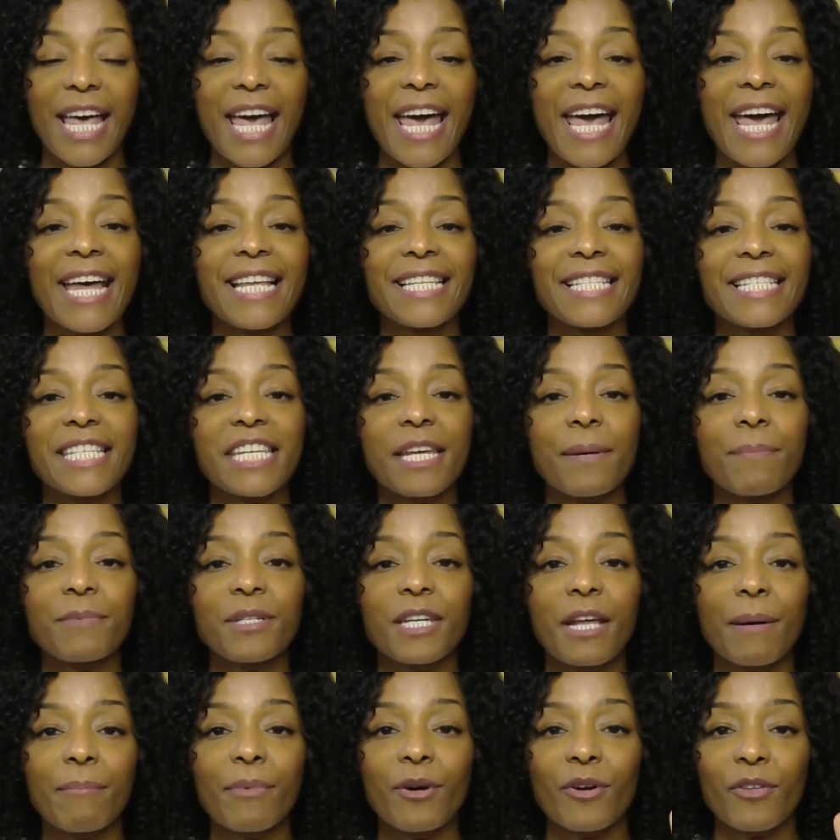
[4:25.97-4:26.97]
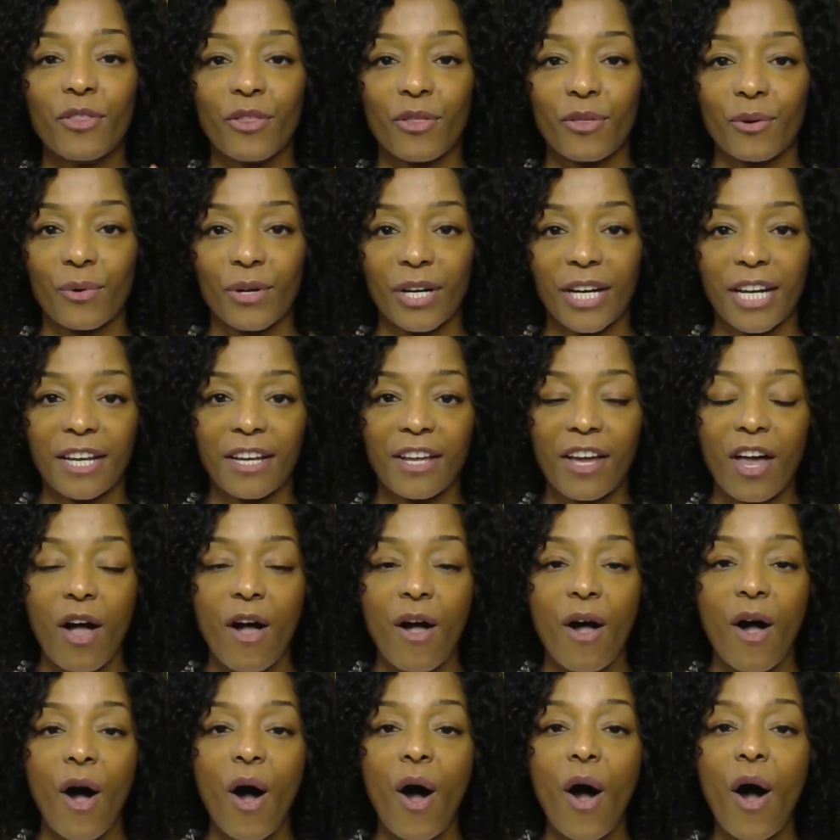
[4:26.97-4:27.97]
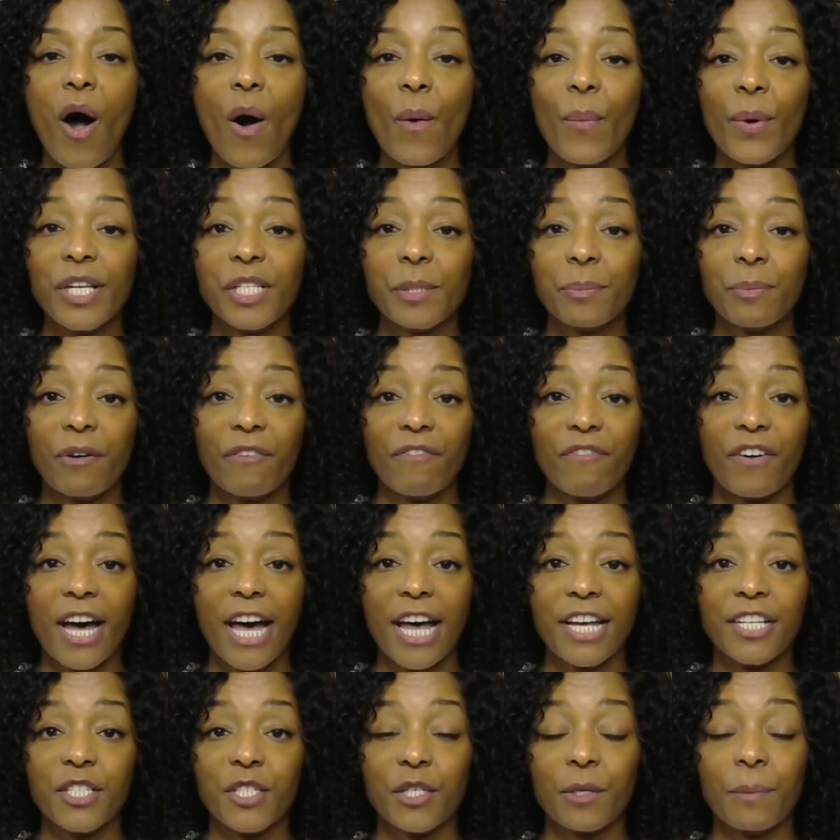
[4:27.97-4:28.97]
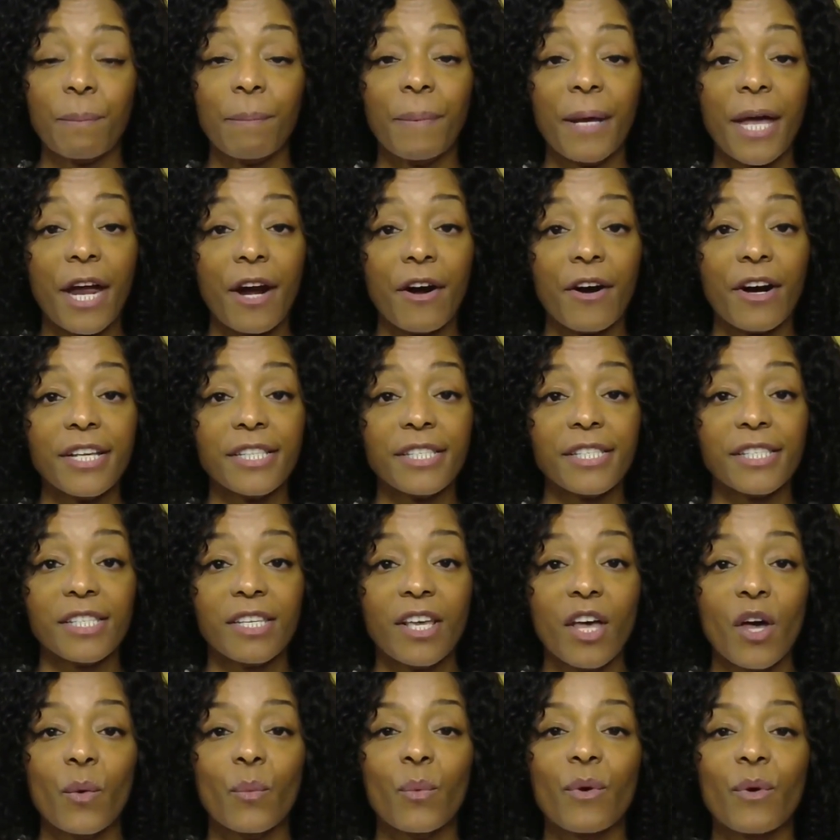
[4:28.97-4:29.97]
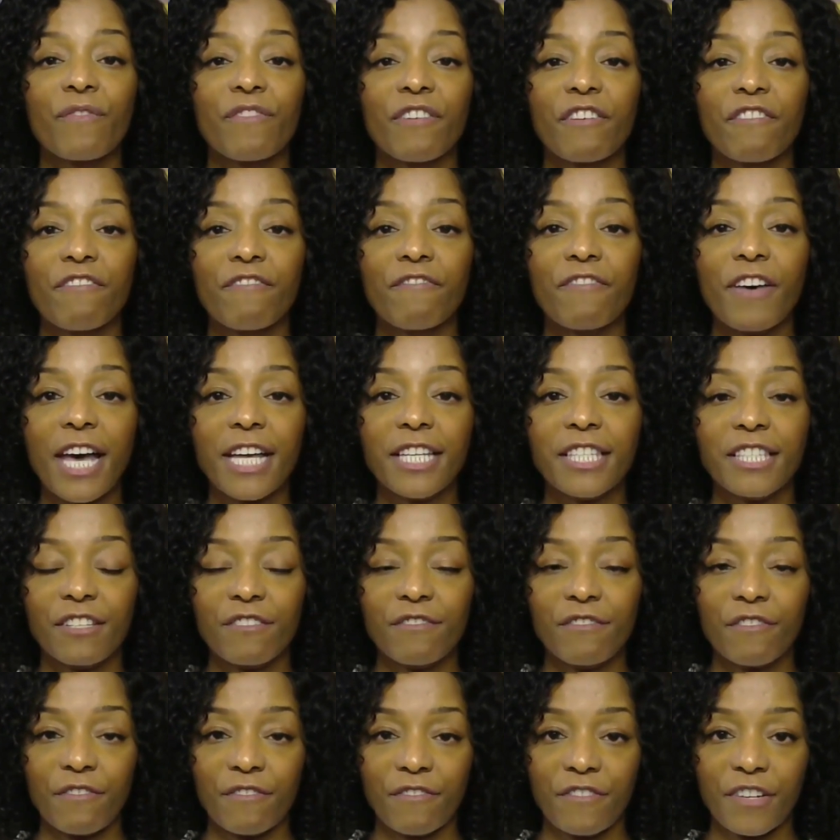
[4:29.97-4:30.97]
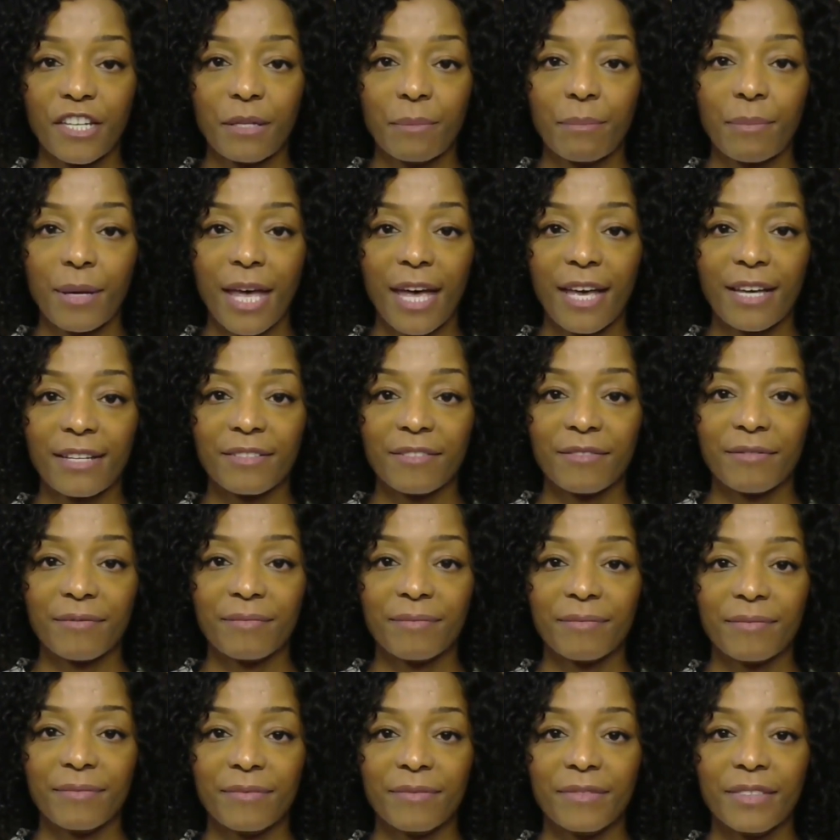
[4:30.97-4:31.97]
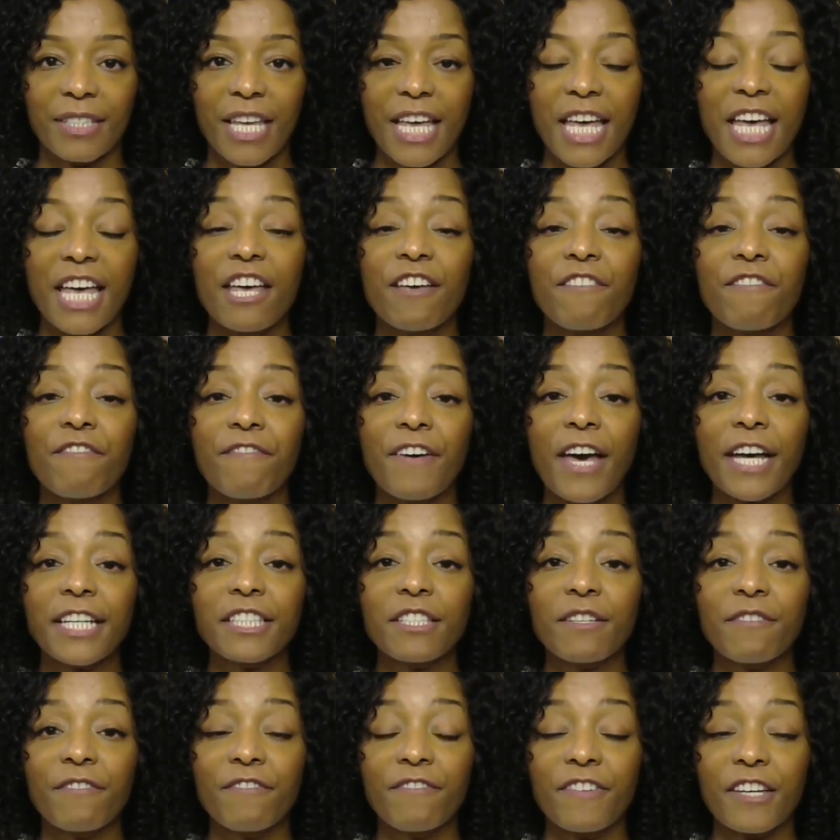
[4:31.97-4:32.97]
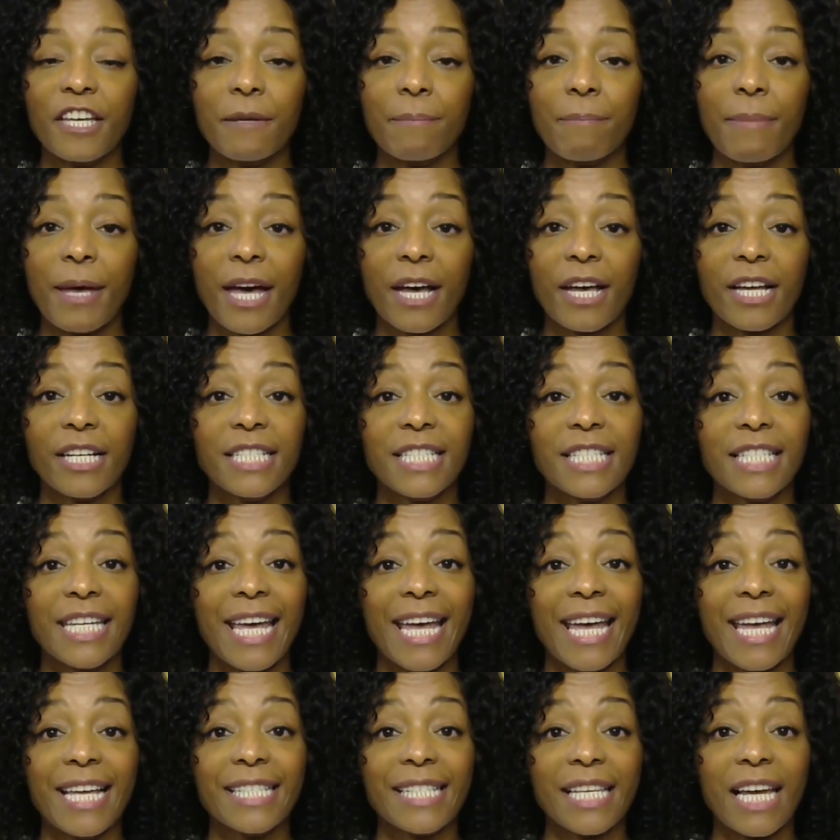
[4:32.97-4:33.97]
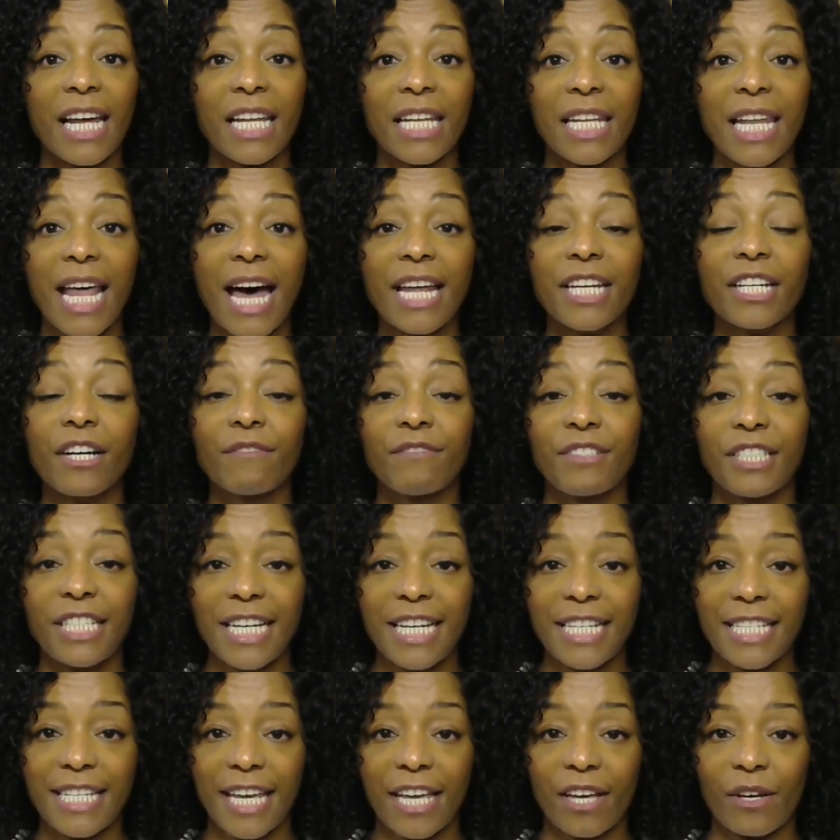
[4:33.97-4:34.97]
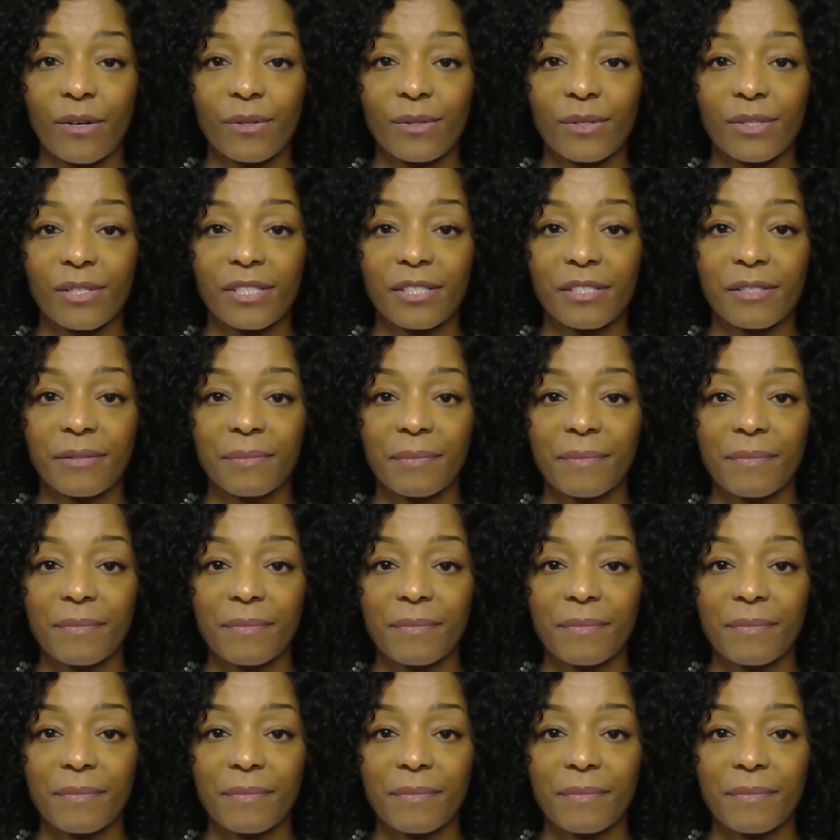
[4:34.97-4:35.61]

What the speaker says: And tip number 3, always provide your parents with effective feedback. Effective feedback contains a lot of details.